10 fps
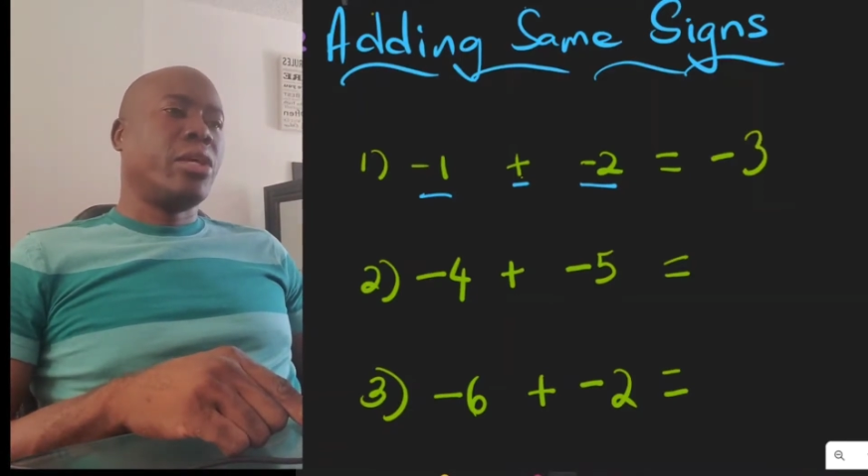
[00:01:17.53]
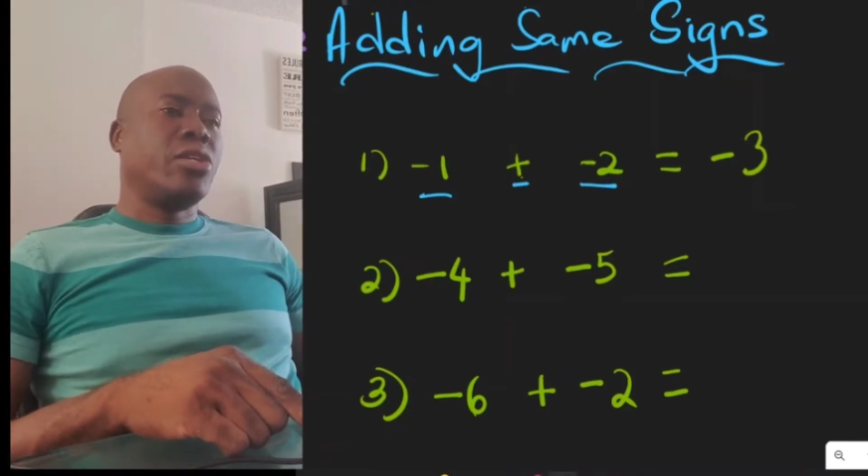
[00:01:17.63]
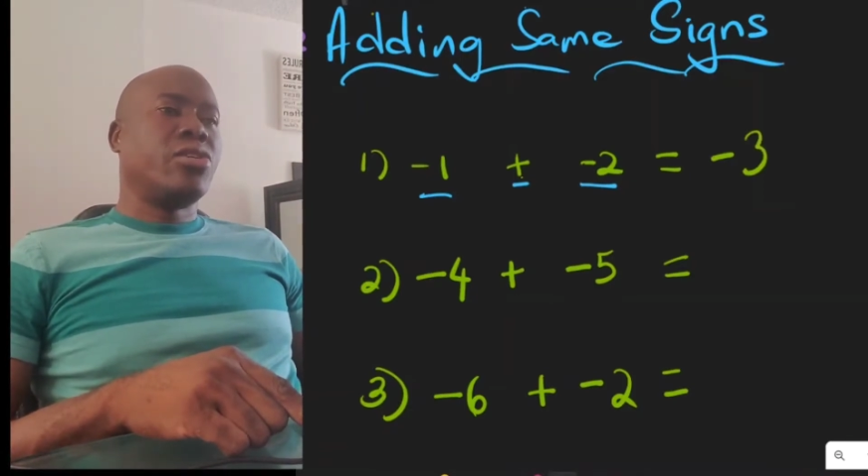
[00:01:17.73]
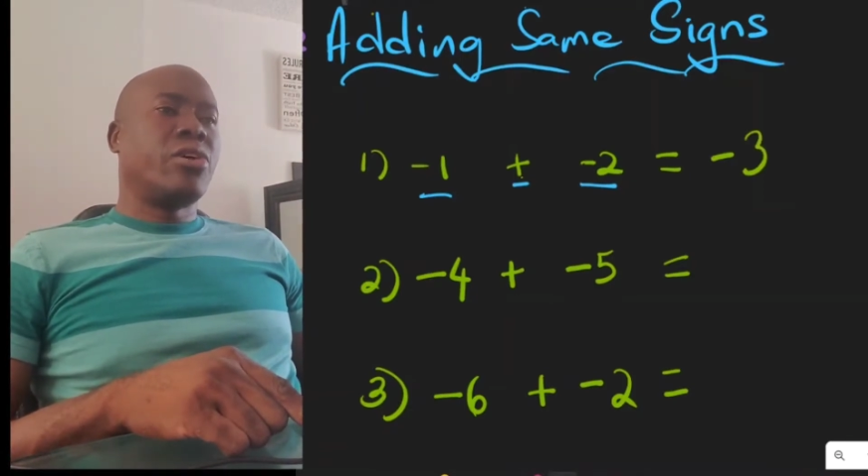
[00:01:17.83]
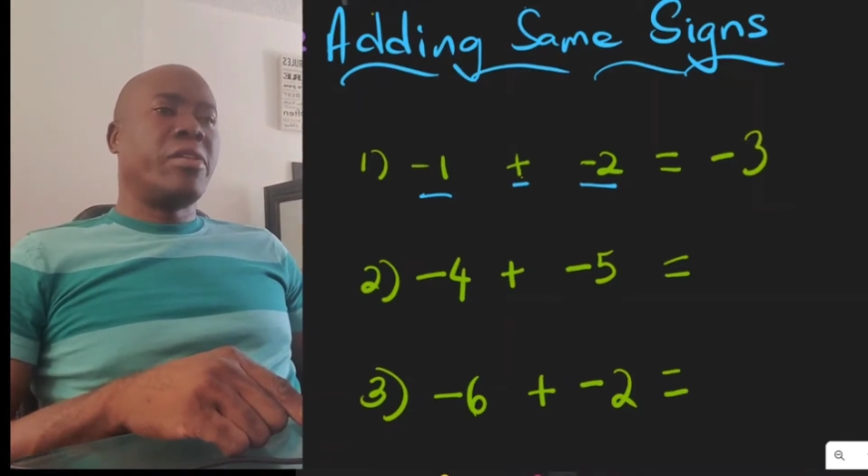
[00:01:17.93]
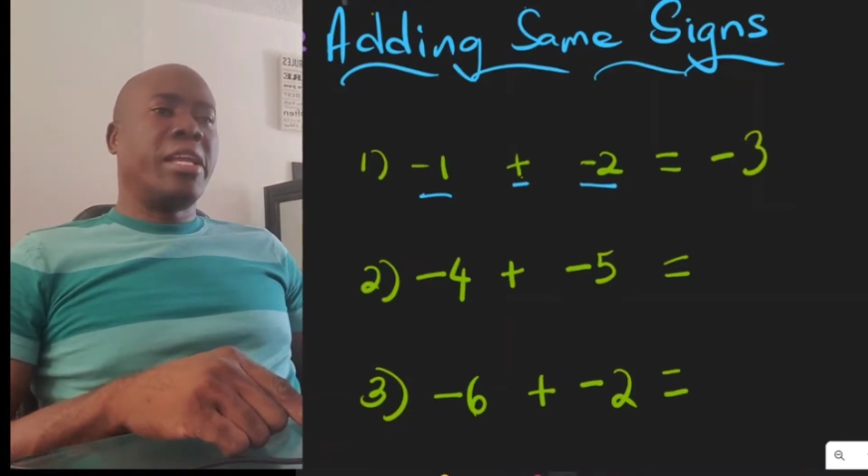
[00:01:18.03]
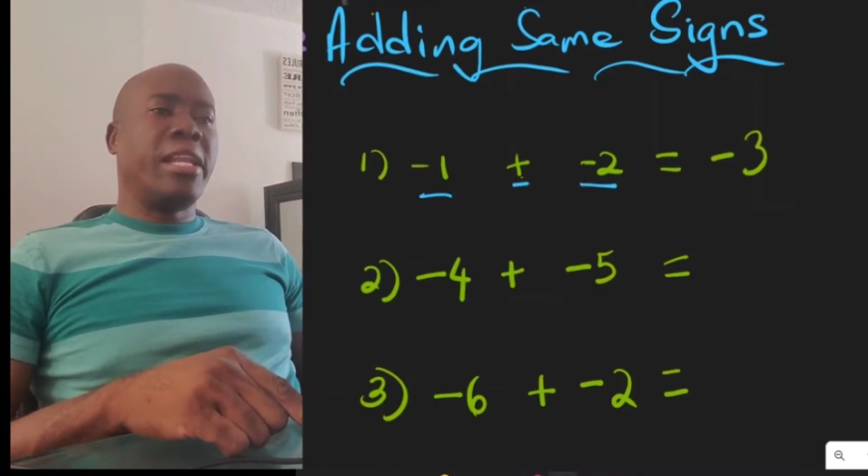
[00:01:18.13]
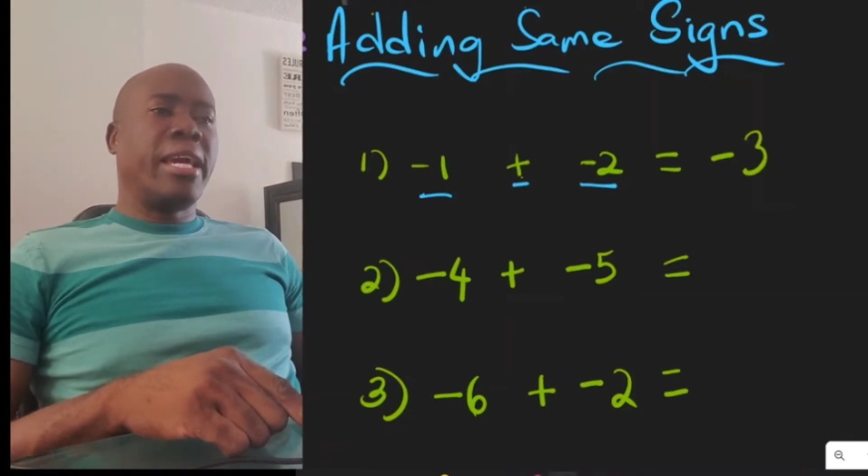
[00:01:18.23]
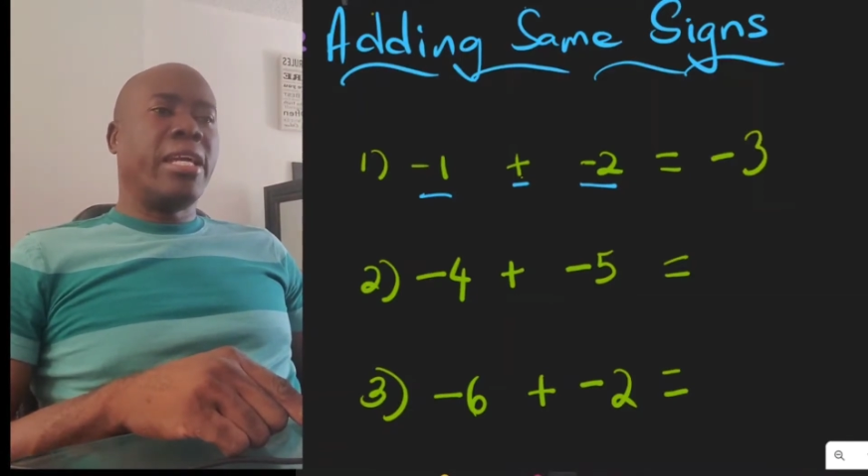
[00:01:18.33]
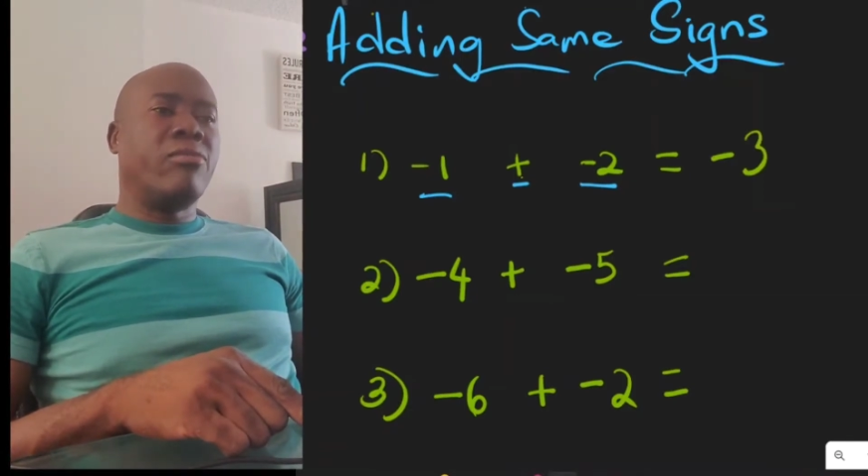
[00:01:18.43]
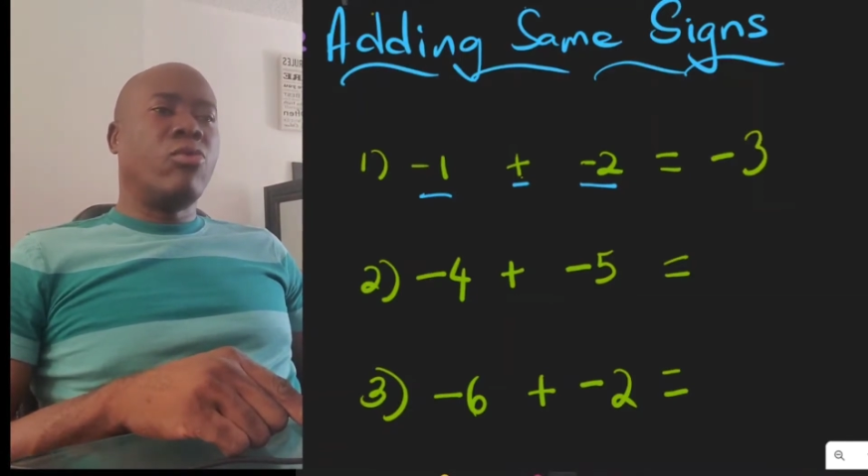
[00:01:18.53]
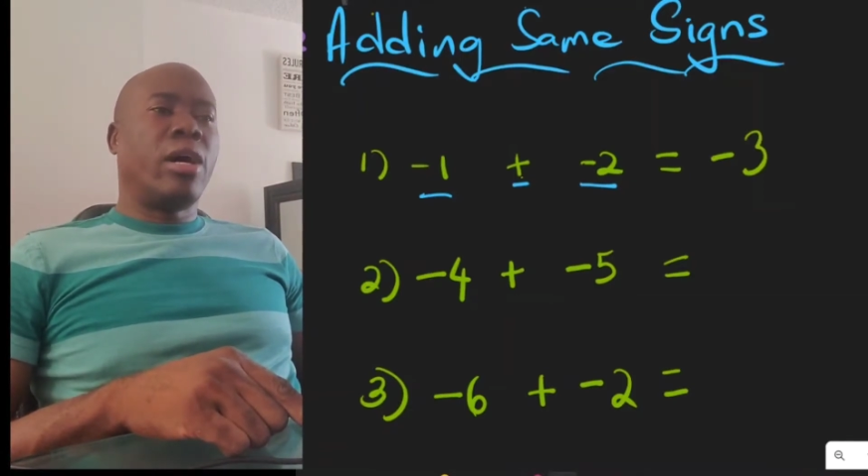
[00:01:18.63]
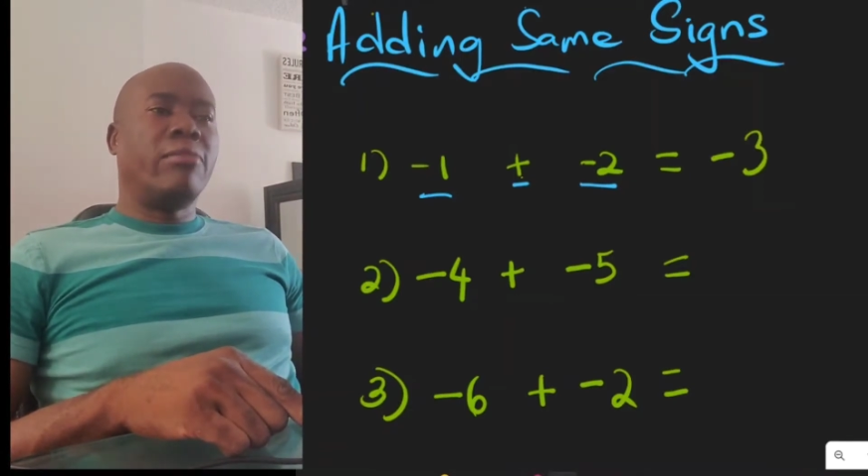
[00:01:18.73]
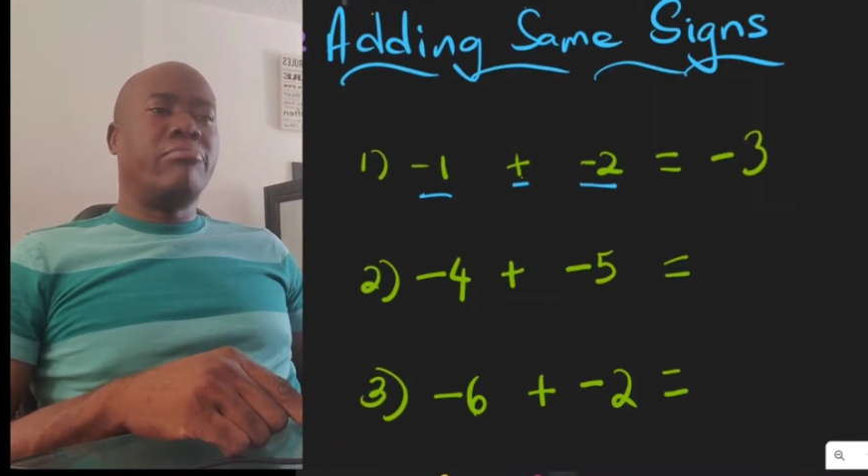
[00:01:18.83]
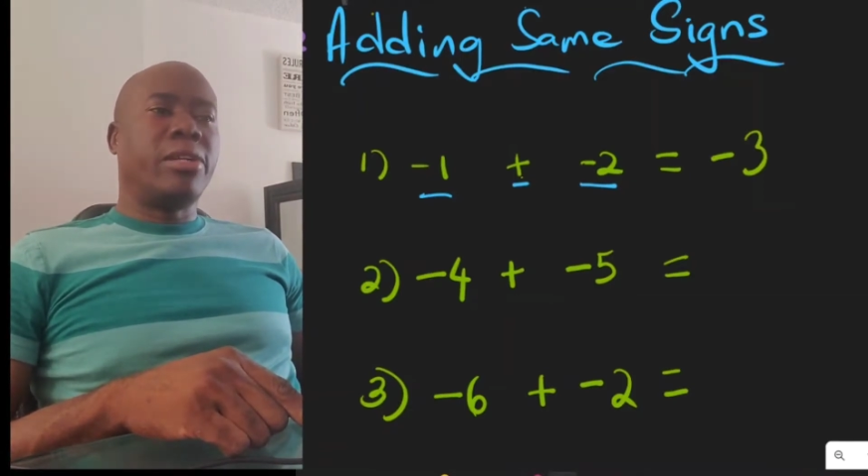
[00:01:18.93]
So then
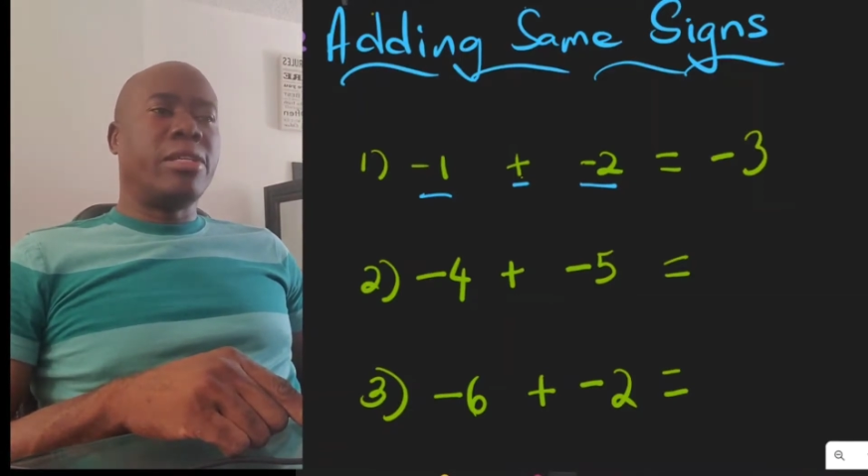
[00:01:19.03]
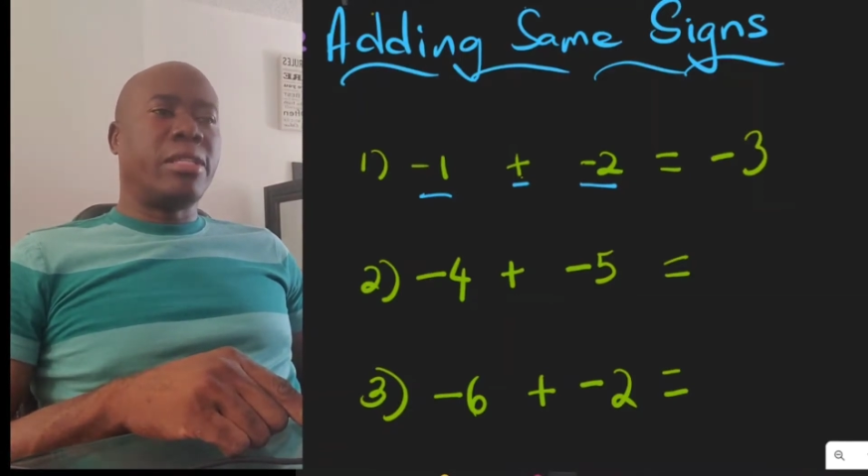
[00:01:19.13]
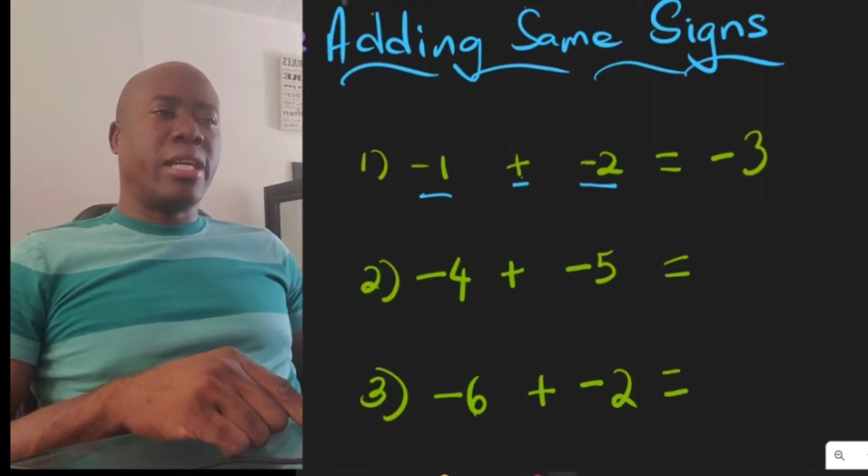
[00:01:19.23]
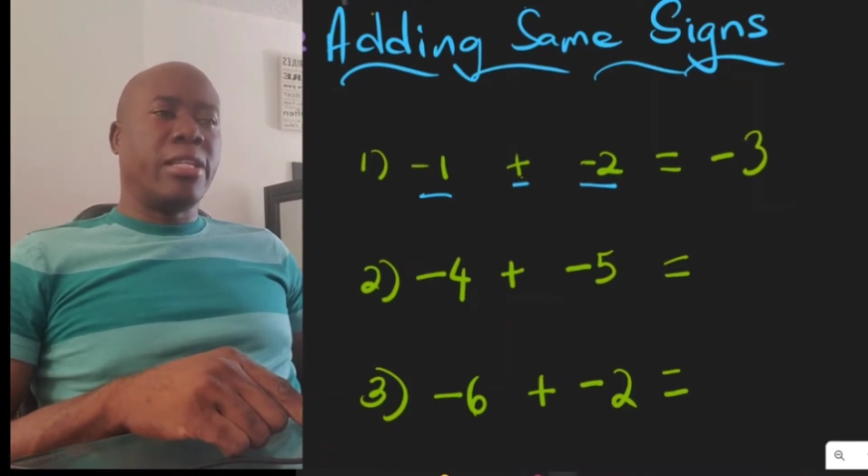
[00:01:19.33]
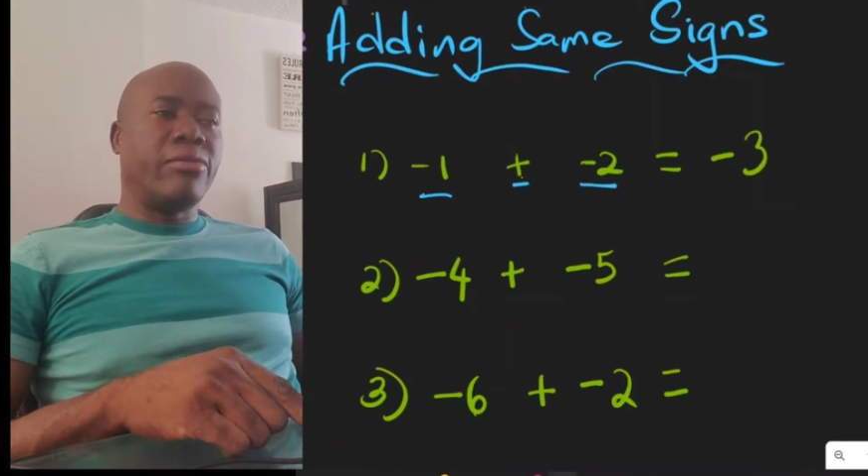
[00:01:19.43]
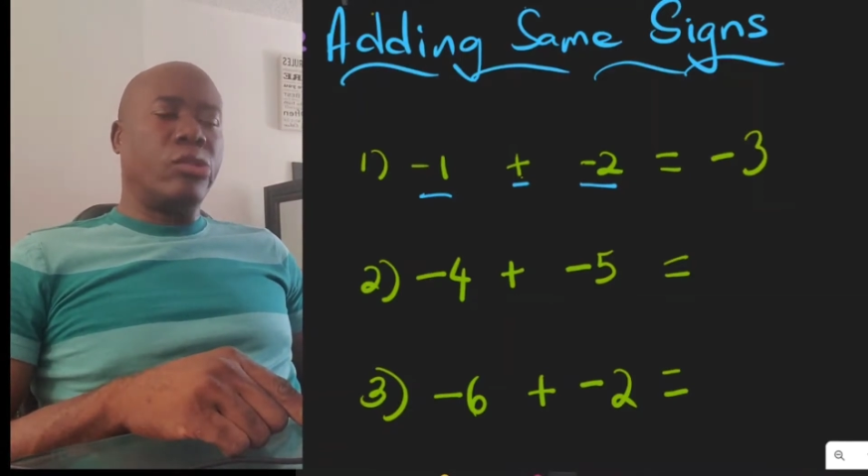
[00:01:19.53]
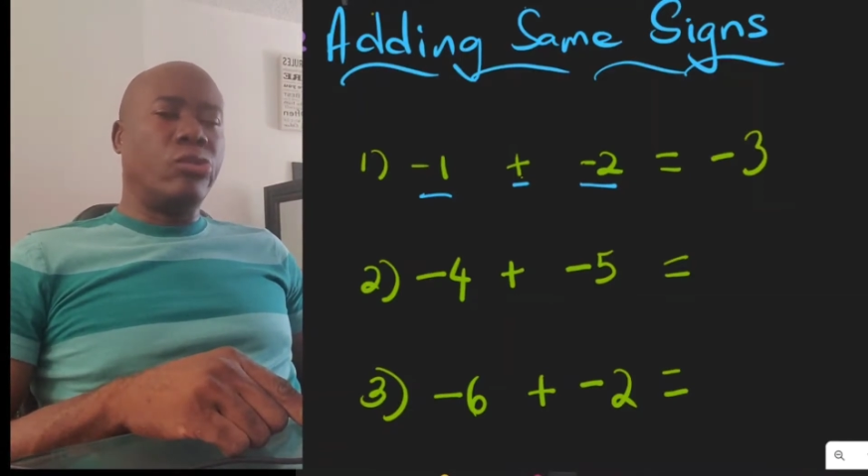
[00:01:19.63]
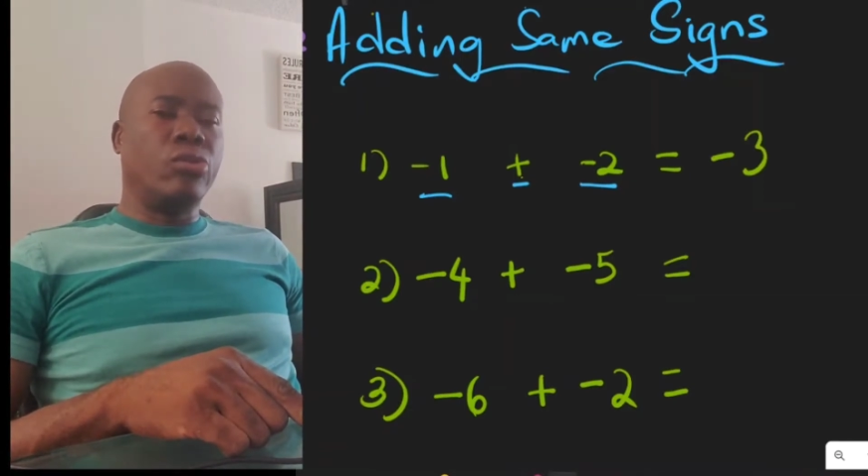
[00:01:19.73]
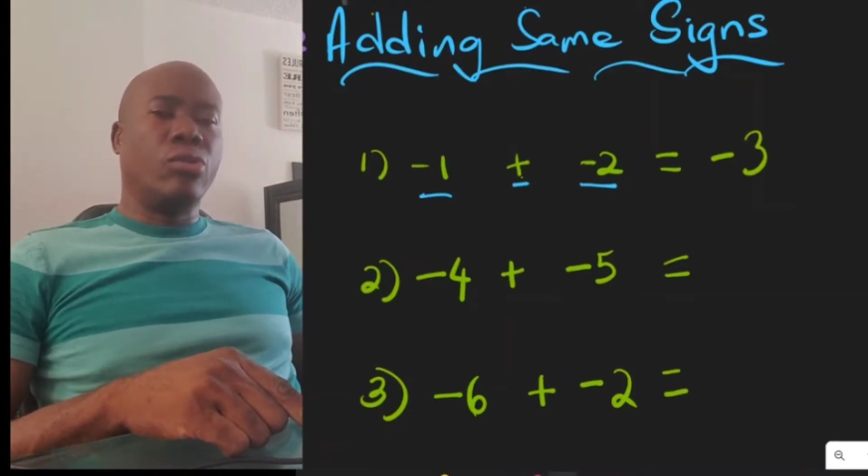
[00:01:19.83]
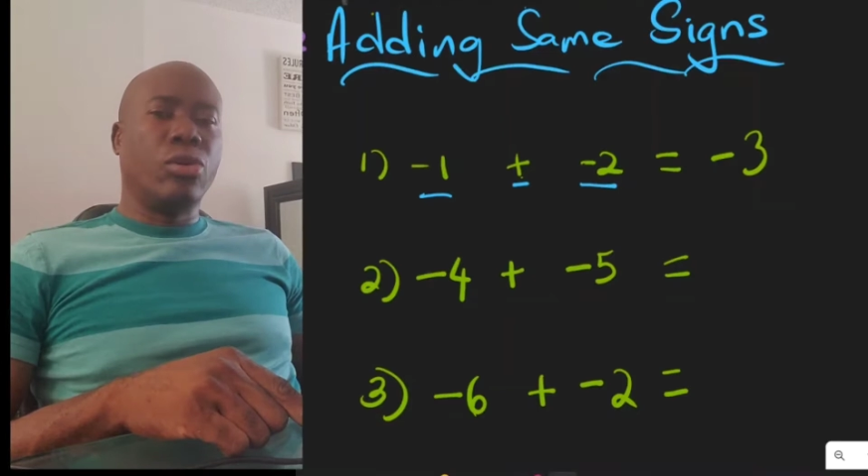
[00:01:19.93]
-1 plus -2